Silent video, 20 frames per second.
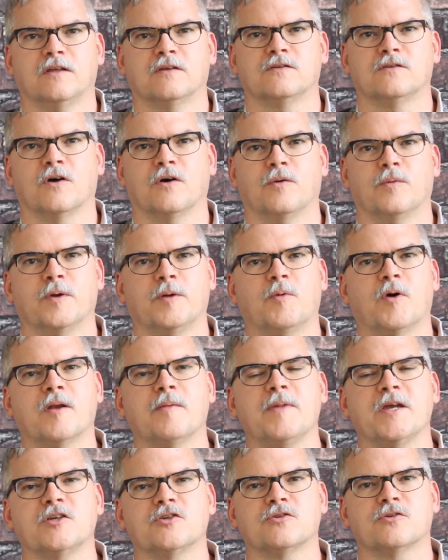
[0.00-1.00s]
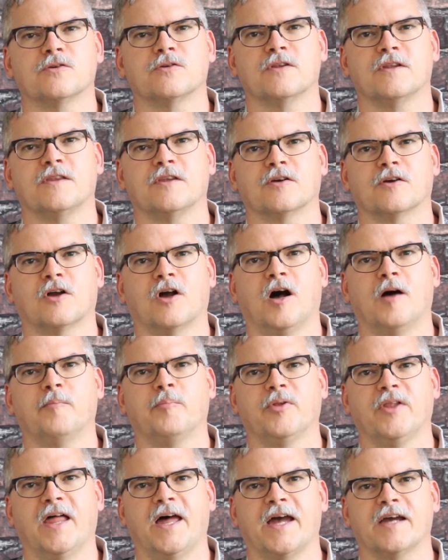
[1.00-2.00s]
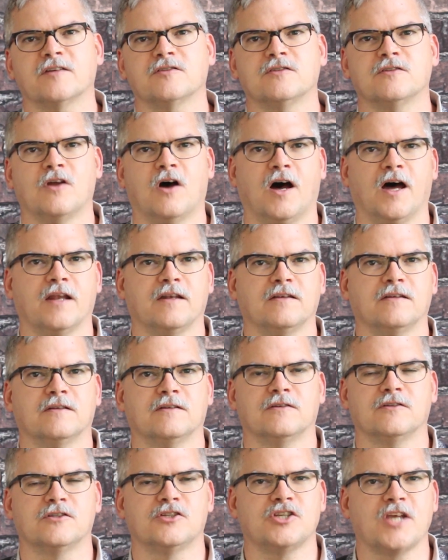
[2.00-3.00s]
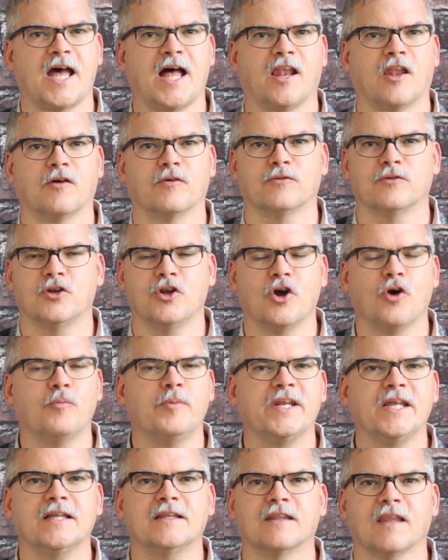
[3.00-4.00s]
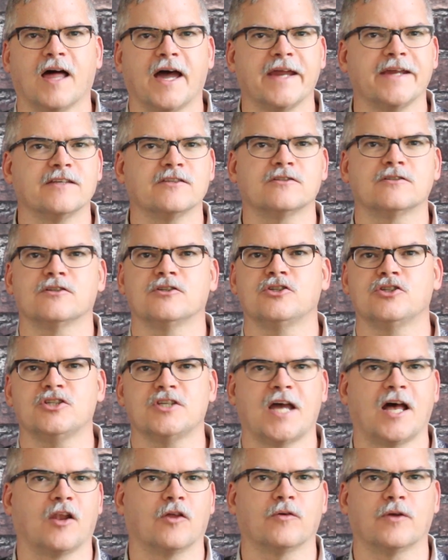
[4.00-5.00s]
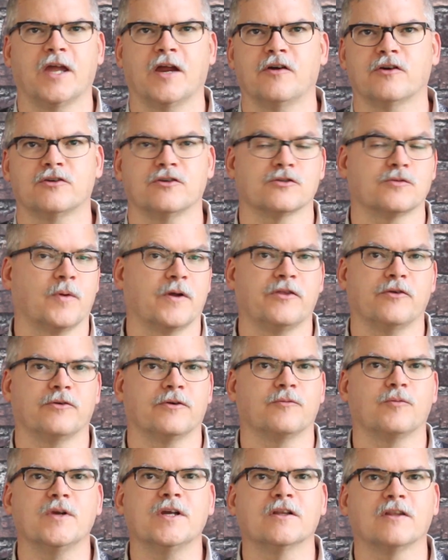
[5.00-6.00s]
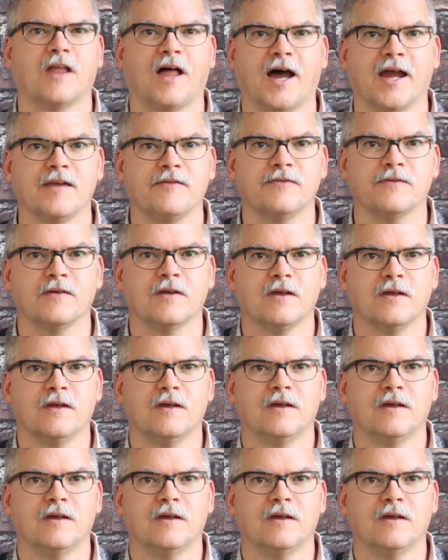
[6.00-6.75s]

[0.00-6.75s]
So we want to make sure that they're complex, not shallow. Nobody likes shallow characters, whether in real life,